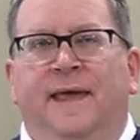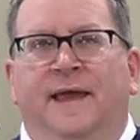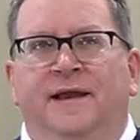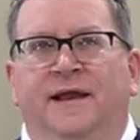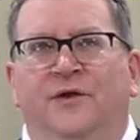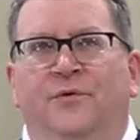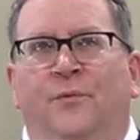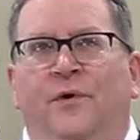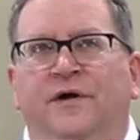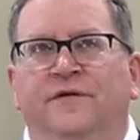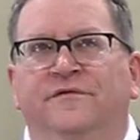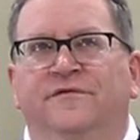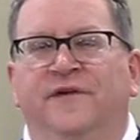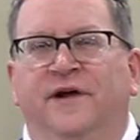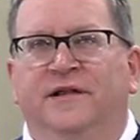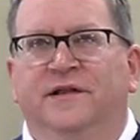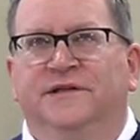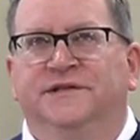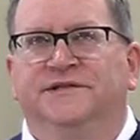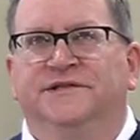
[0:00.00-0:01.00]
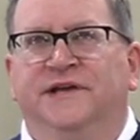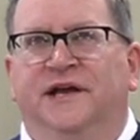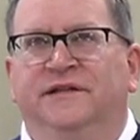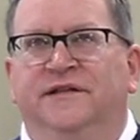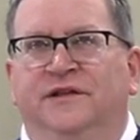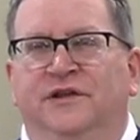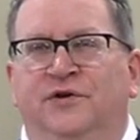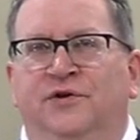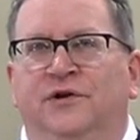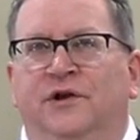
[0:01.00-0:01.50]
And one fella
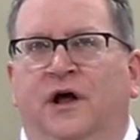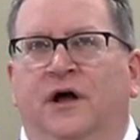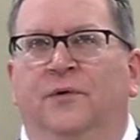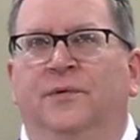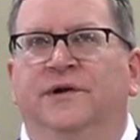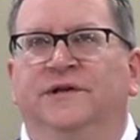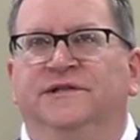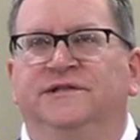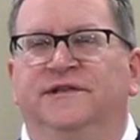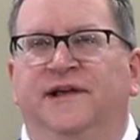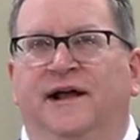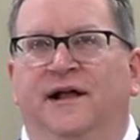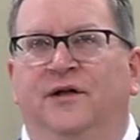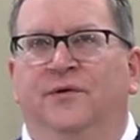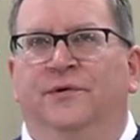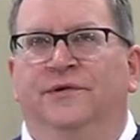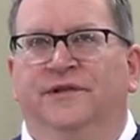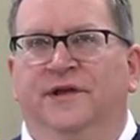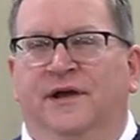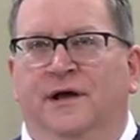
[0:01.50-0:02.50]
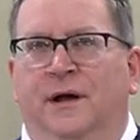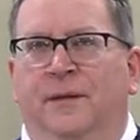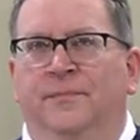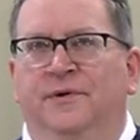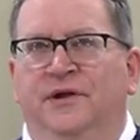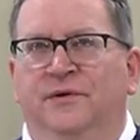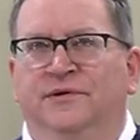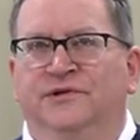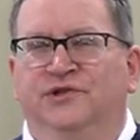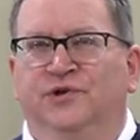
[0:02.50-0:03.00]
said that you could always tell when the
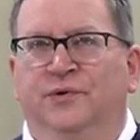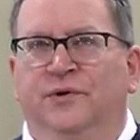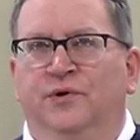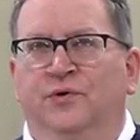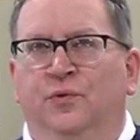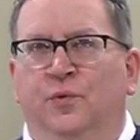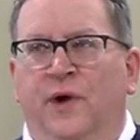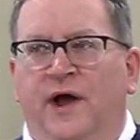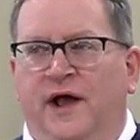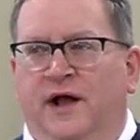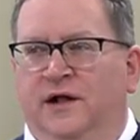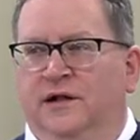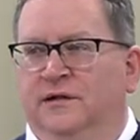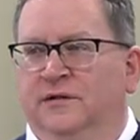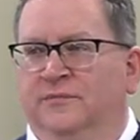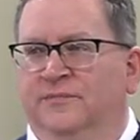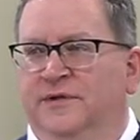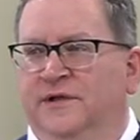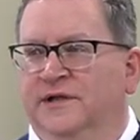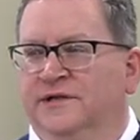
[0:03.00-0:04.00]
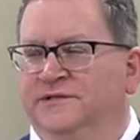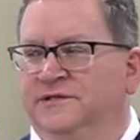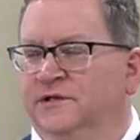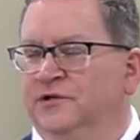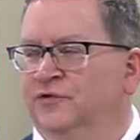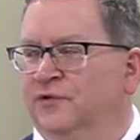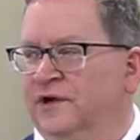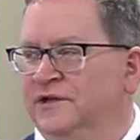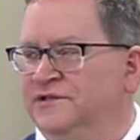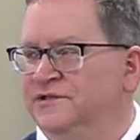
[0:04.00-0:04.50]
company was doing well because the
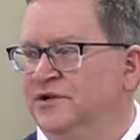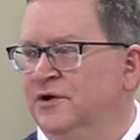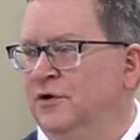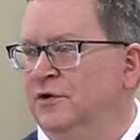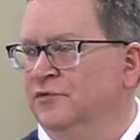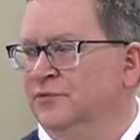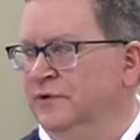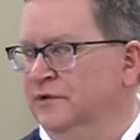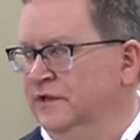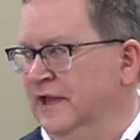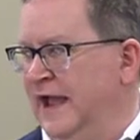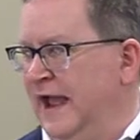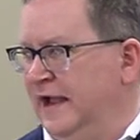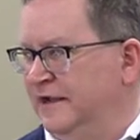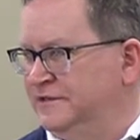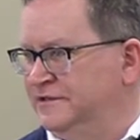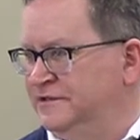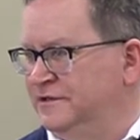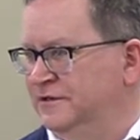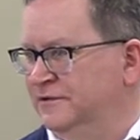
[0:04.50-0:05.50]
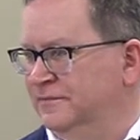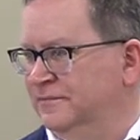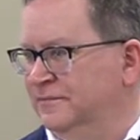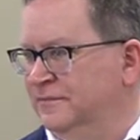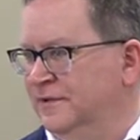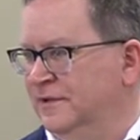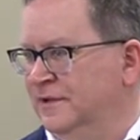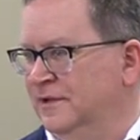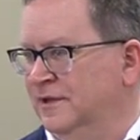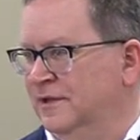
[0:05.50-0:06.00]
dress code relaxed.
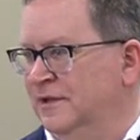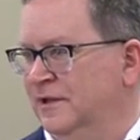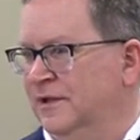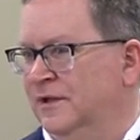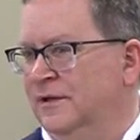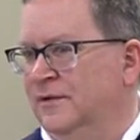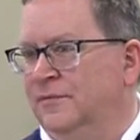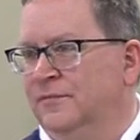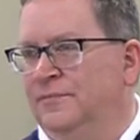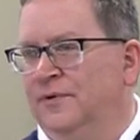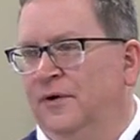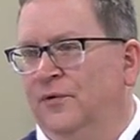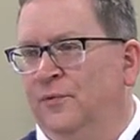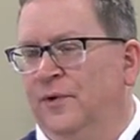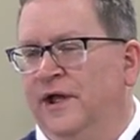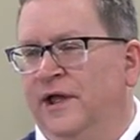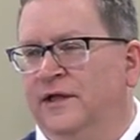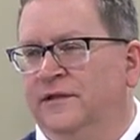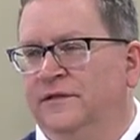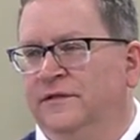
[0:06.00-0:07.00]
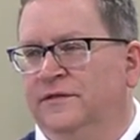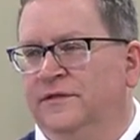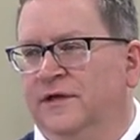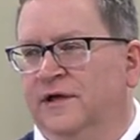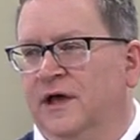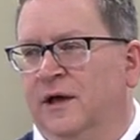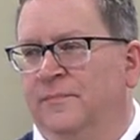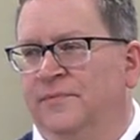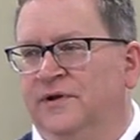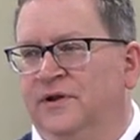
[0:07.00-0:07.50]
But when the
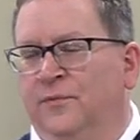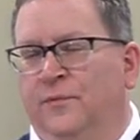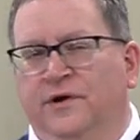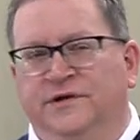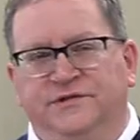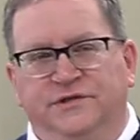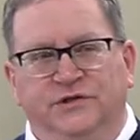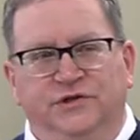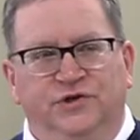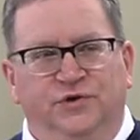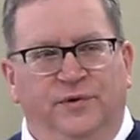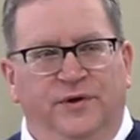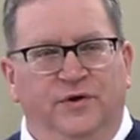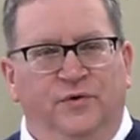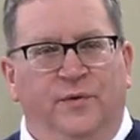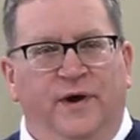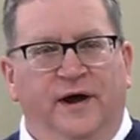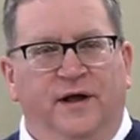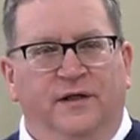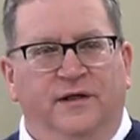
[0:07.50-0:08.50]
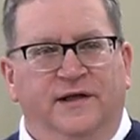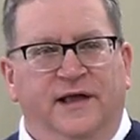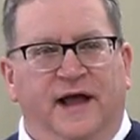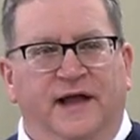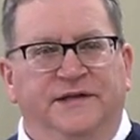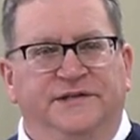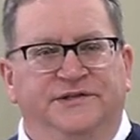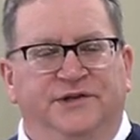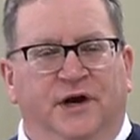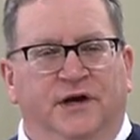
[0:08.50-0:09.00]
company wasn't doing well,
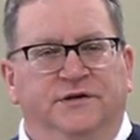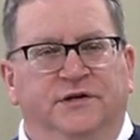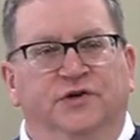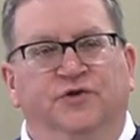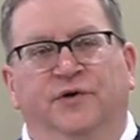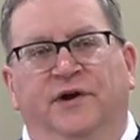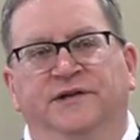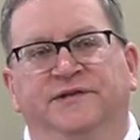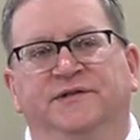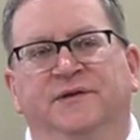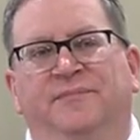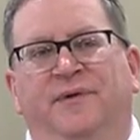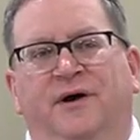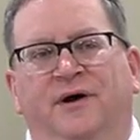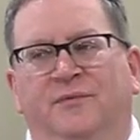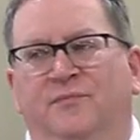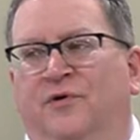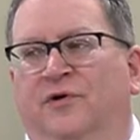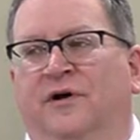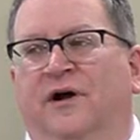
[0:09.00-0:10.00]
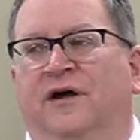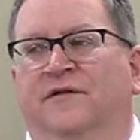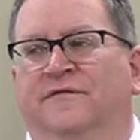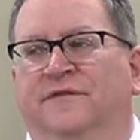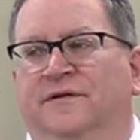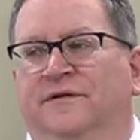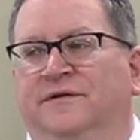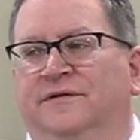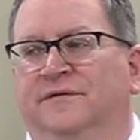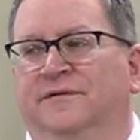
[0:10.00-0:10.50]
guys started to dress the part more
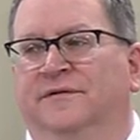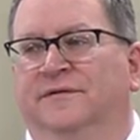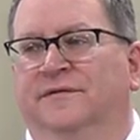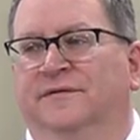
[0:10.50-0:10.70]
often